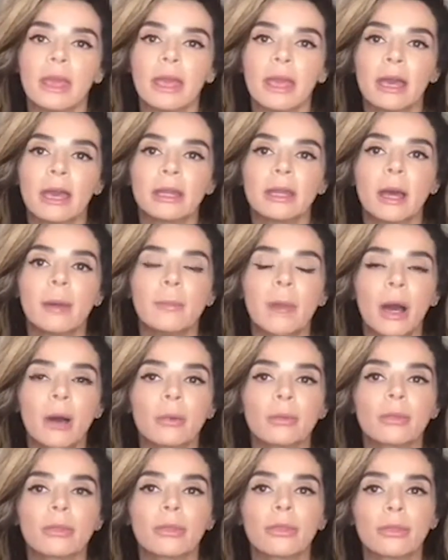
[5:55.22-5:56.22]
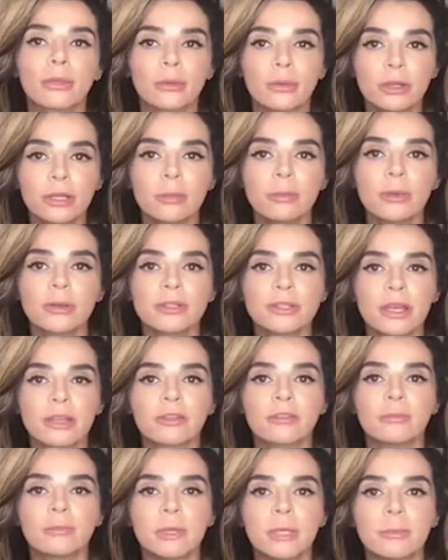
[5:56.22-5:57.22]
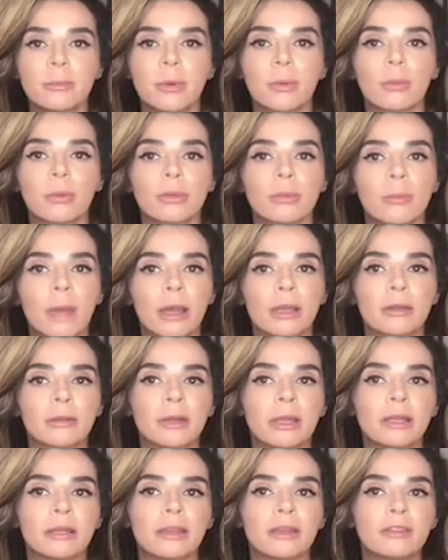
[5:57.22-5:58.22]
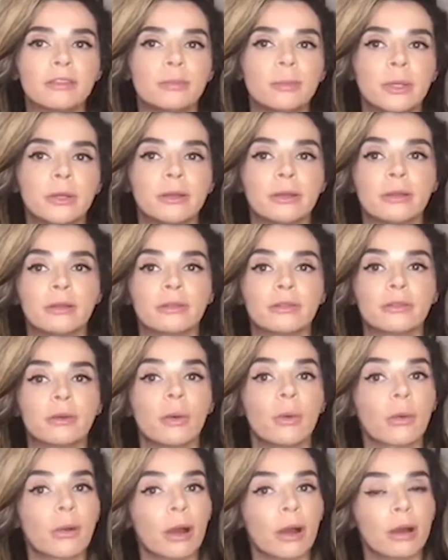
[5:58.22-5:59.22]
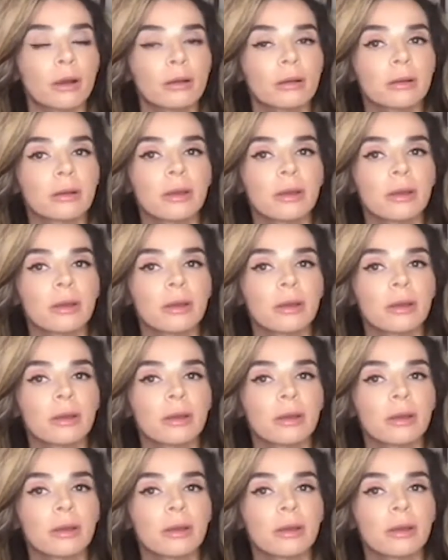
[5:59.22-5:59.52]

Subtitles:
And about 30% of people with migraine experience aura,